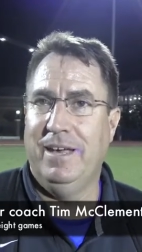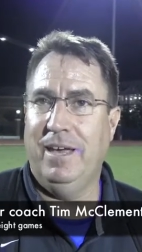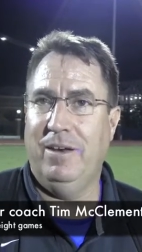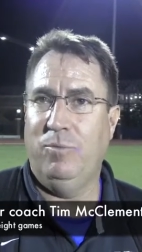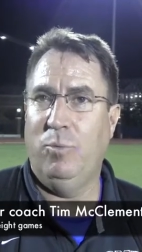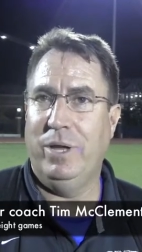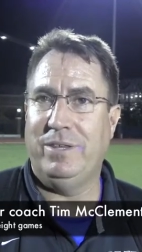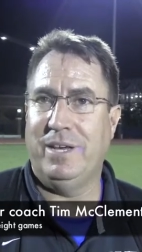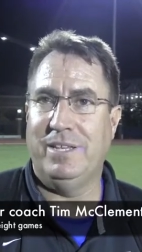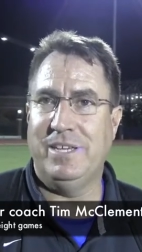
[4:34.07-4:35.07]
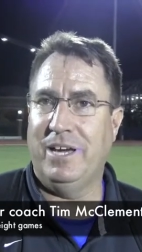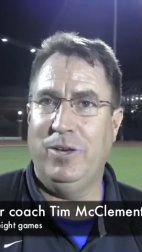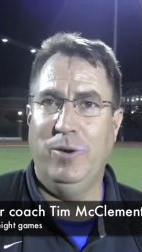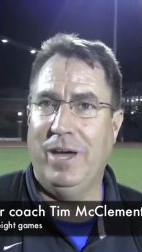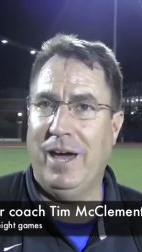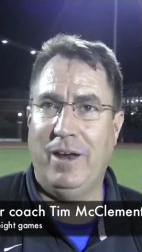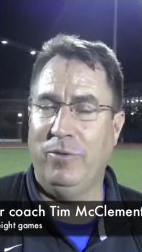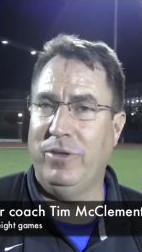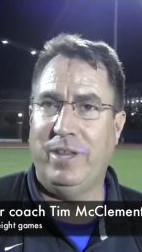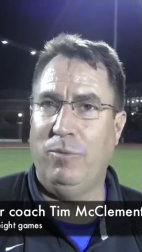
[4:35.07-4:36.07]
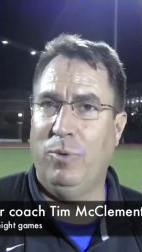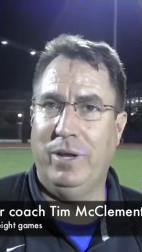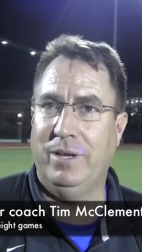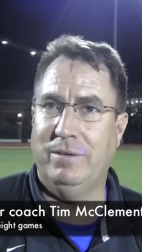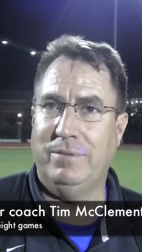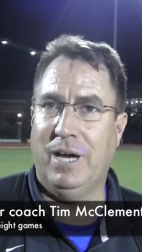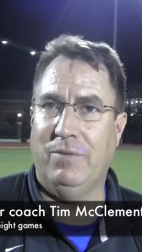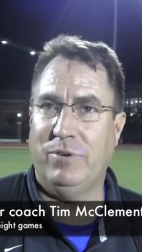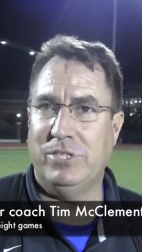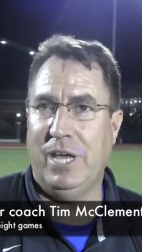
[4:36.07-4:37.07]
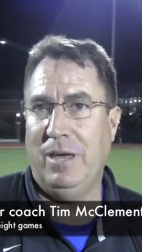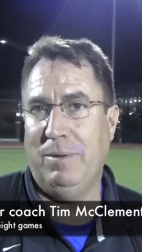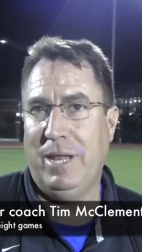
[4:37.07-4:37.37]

and went to Kentucky, who had, I don't think they'd won a conference game,